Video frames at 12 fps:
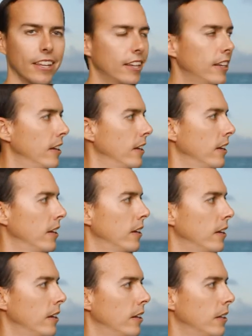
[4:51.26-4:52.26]

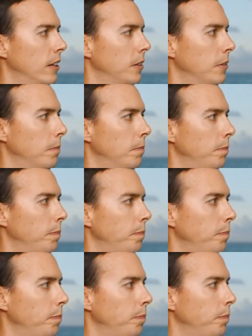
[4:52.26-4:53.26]

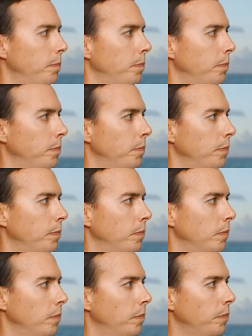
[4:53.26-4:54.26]

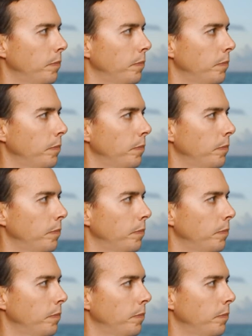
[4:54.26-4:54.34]
(not speaking)